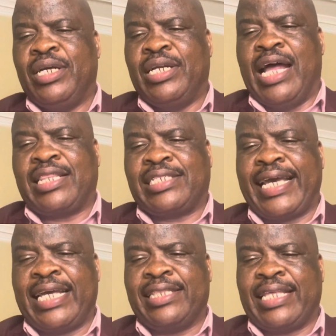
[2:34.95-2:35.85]
Now, the
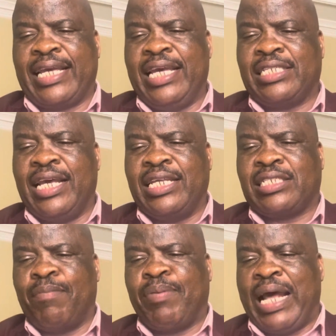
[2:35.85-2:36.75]
second thing is it is
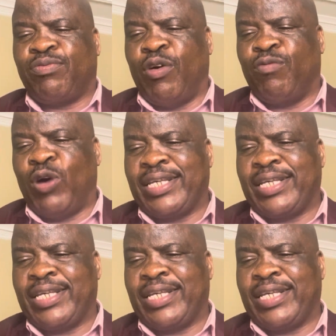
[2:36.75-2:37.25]
a platform for